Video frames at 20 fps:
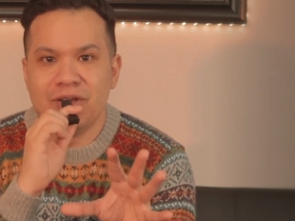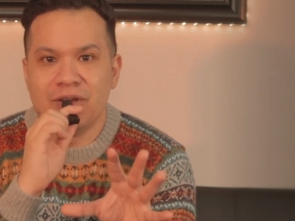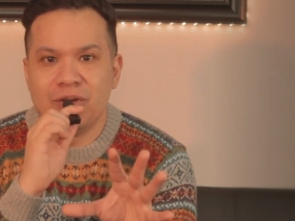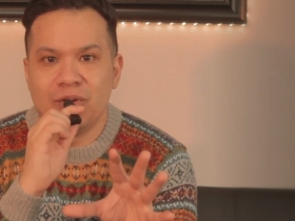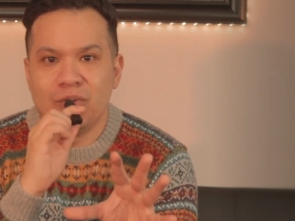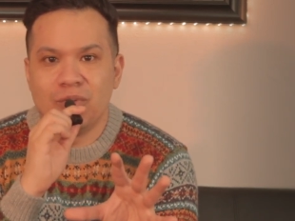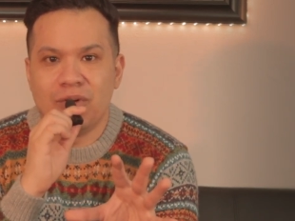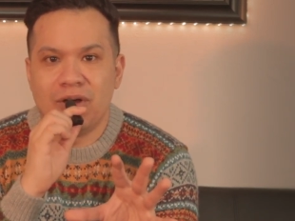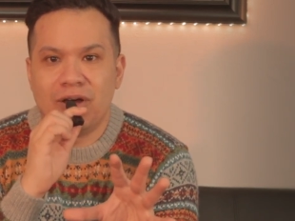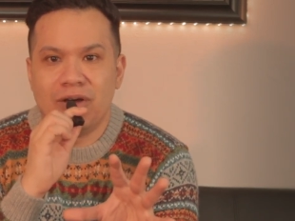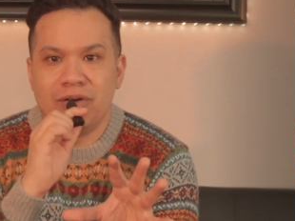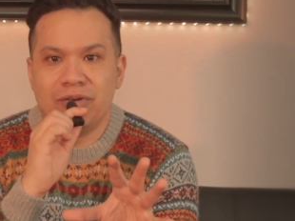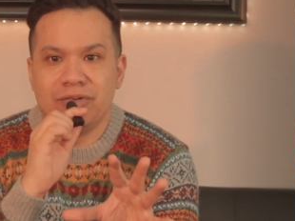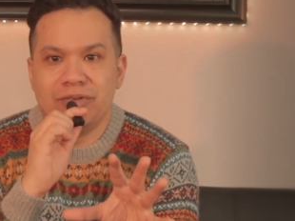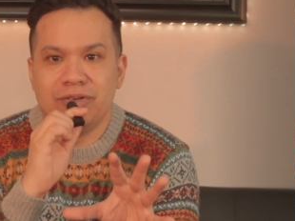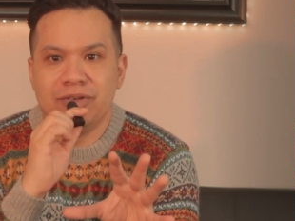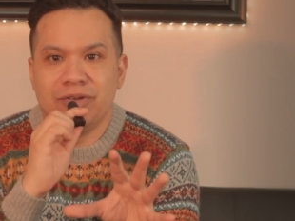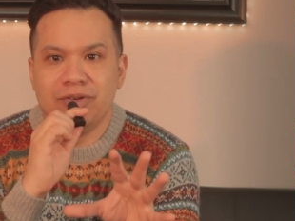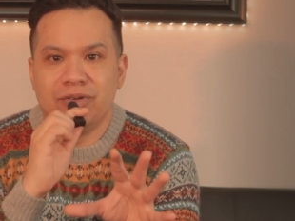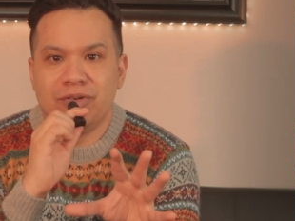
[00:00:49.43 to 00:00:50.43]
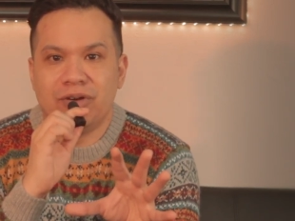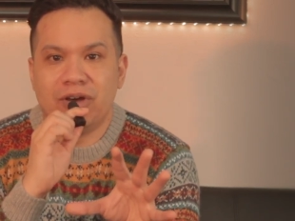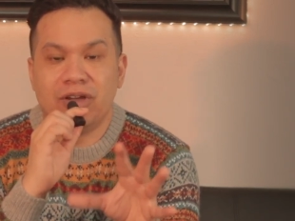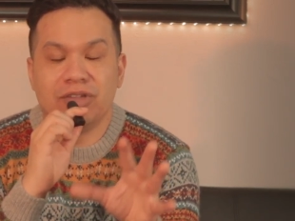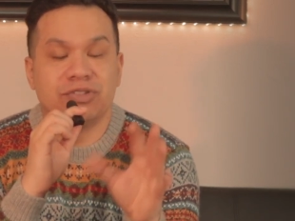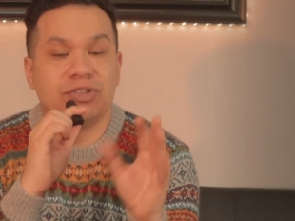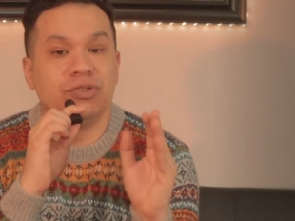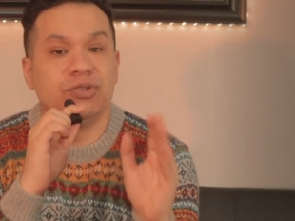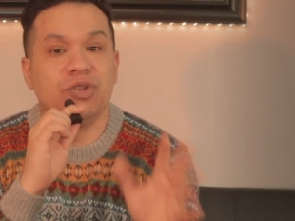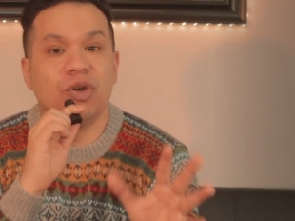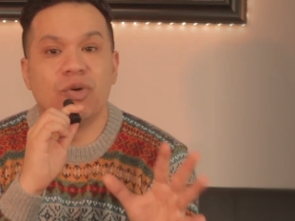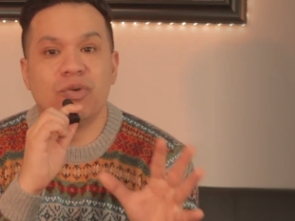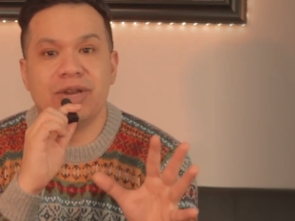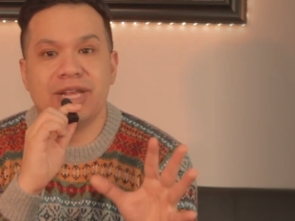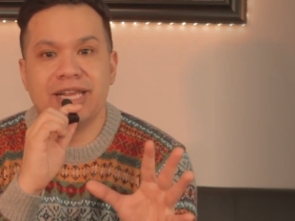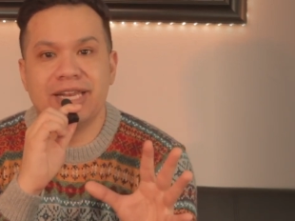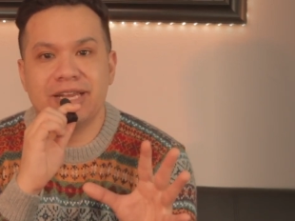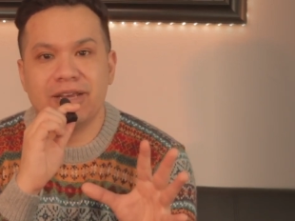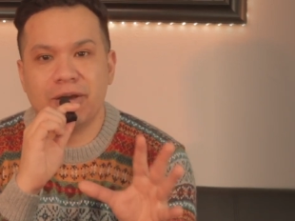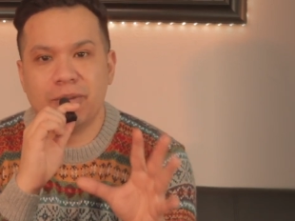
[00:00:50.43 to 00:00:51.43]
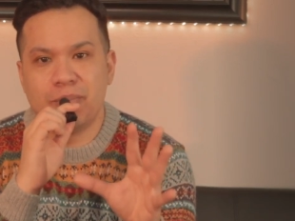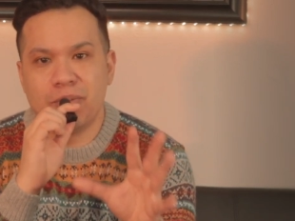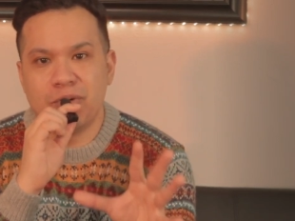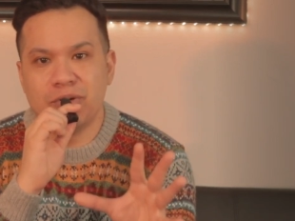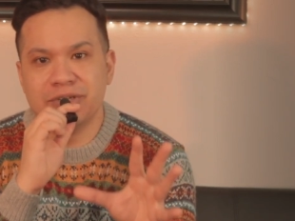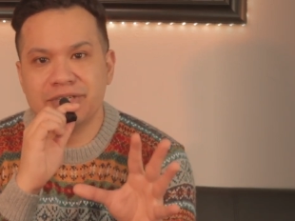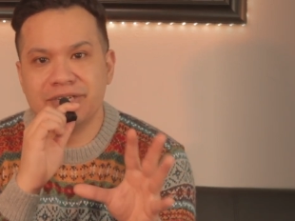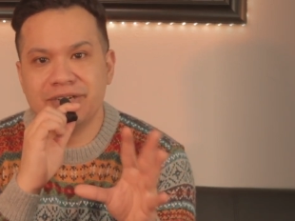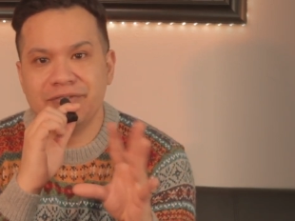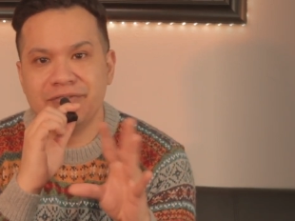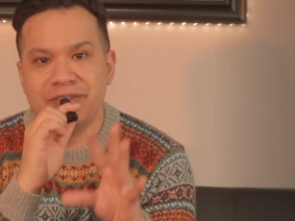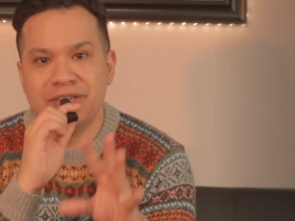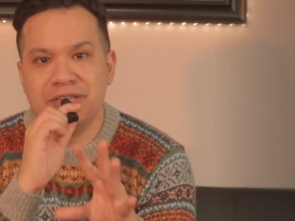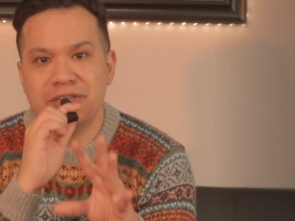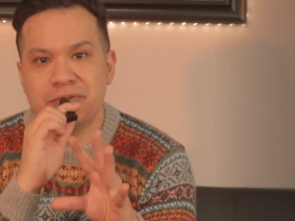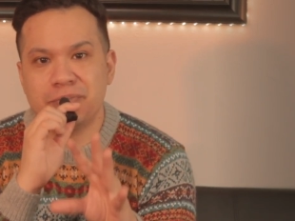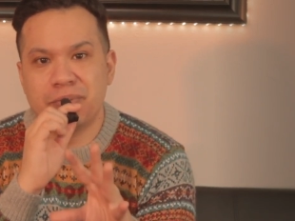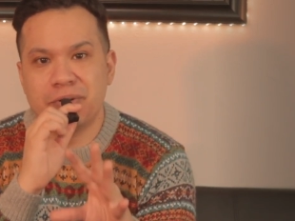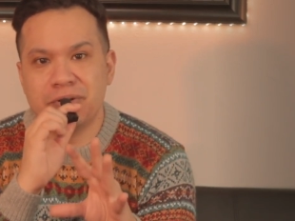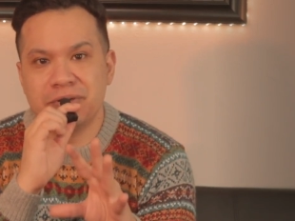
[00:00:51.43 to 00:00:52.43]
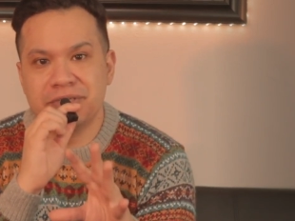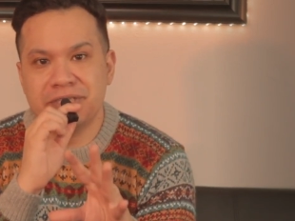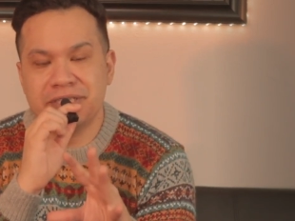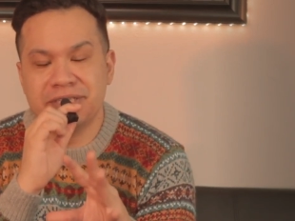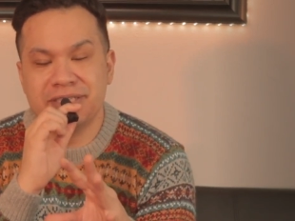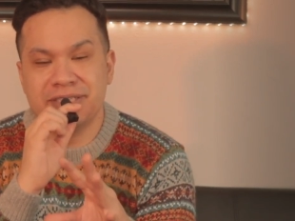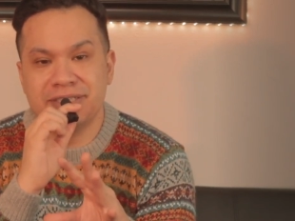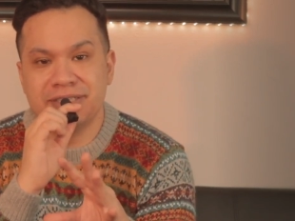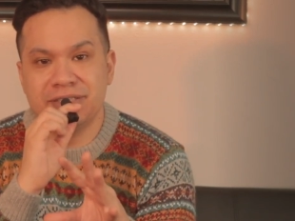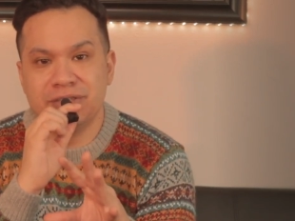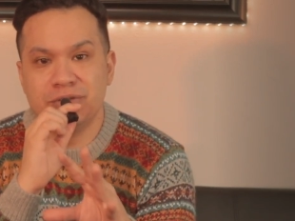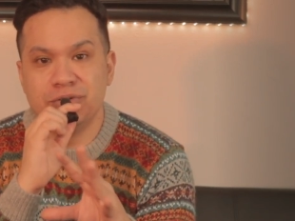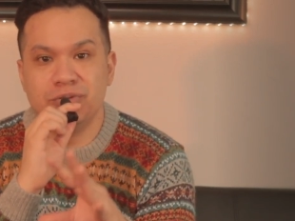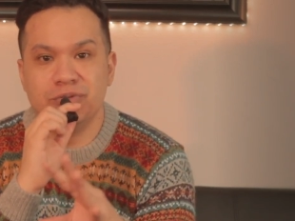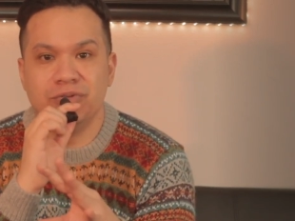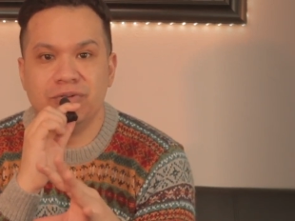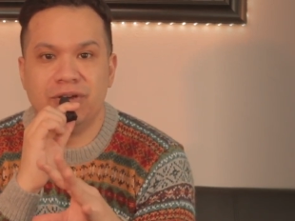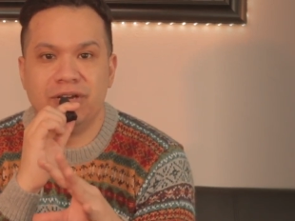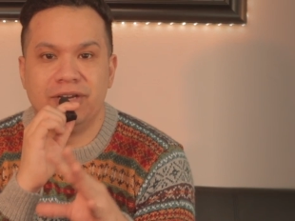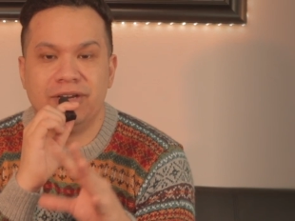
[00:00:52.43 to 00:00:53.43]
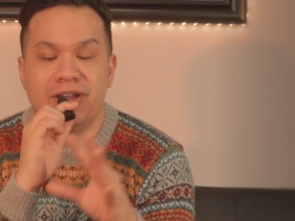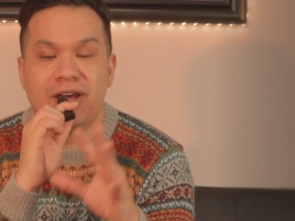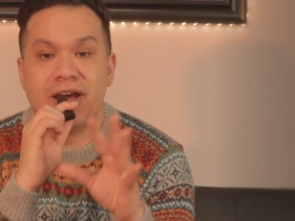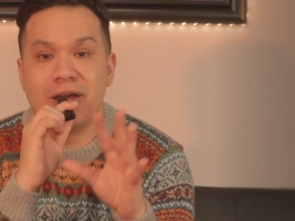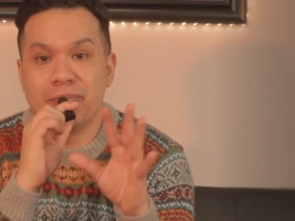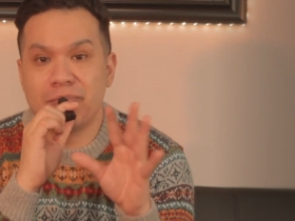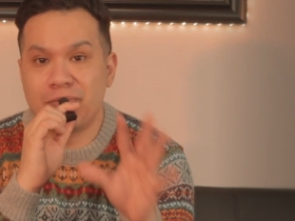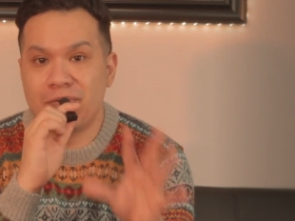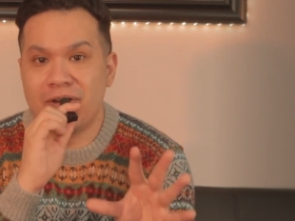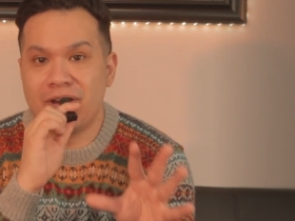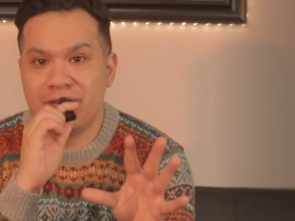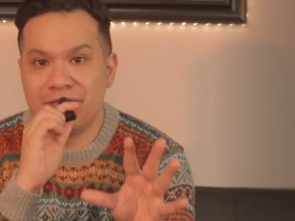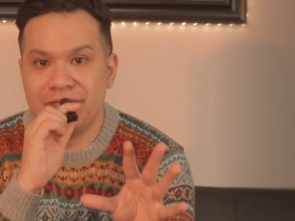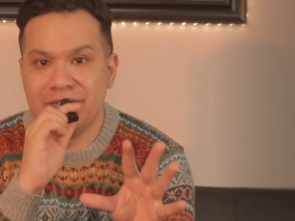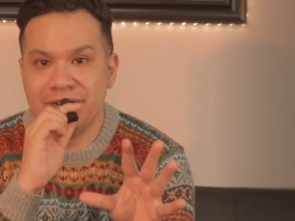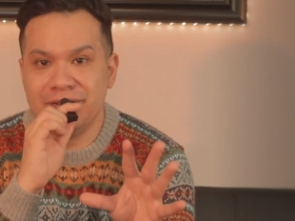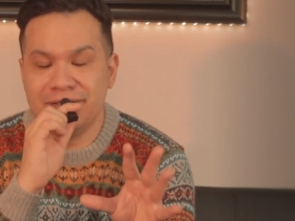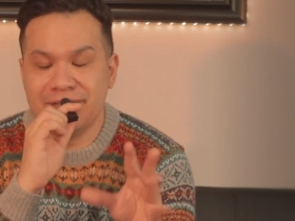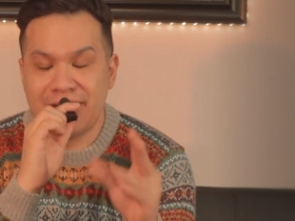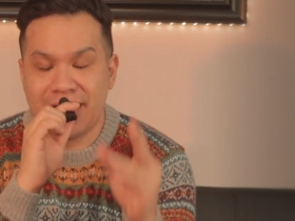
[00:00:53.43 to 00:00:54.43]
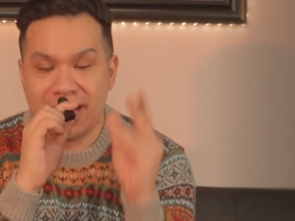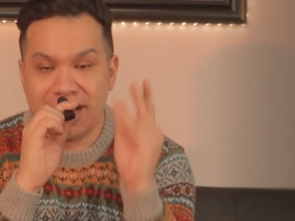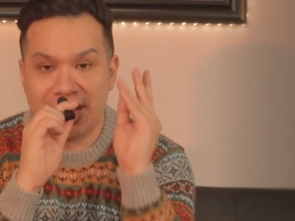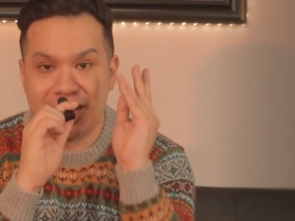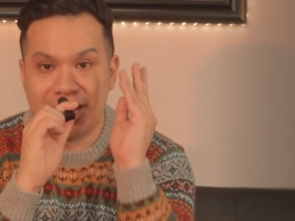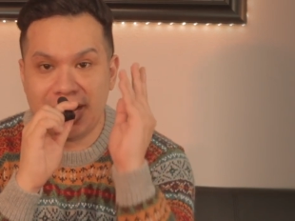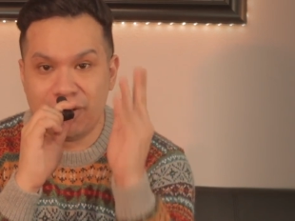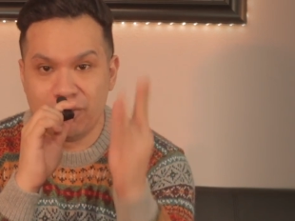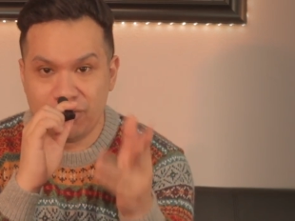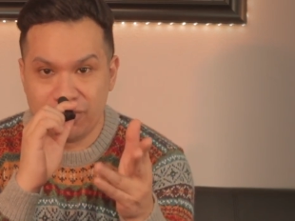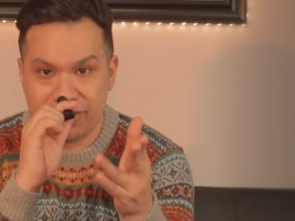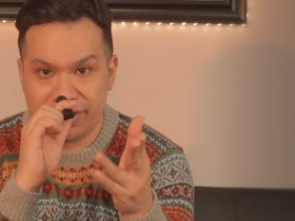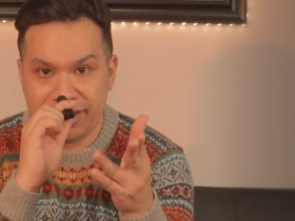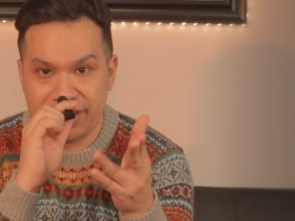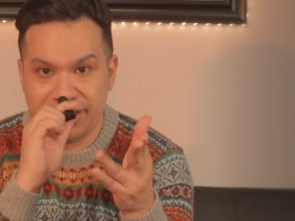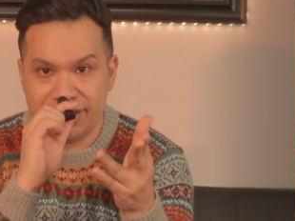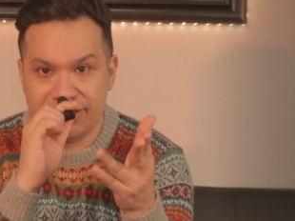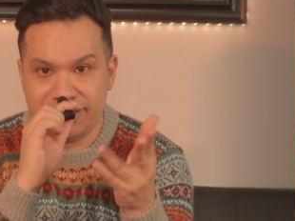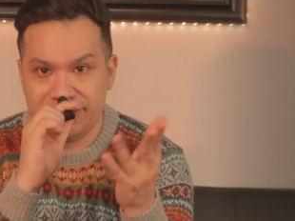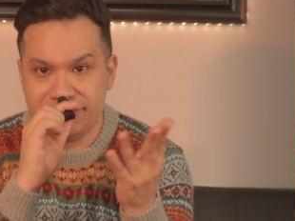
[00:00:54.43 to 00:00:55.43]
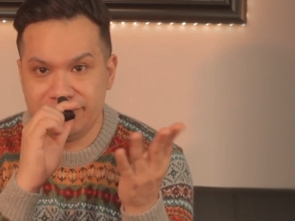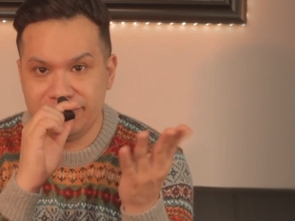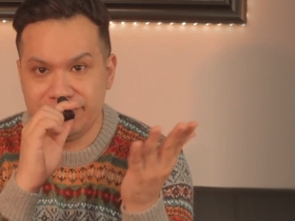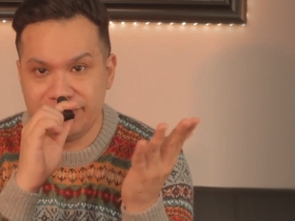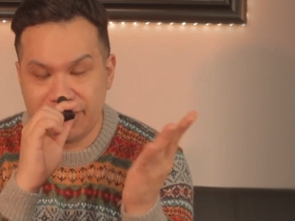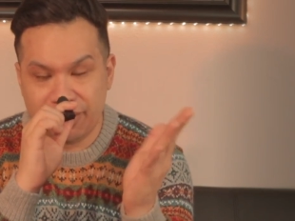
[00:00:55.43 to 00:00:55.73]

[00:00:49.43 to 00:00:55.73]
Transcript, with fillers: while, you know, also donating a portion of each purchase to a nonprofit that I will get in,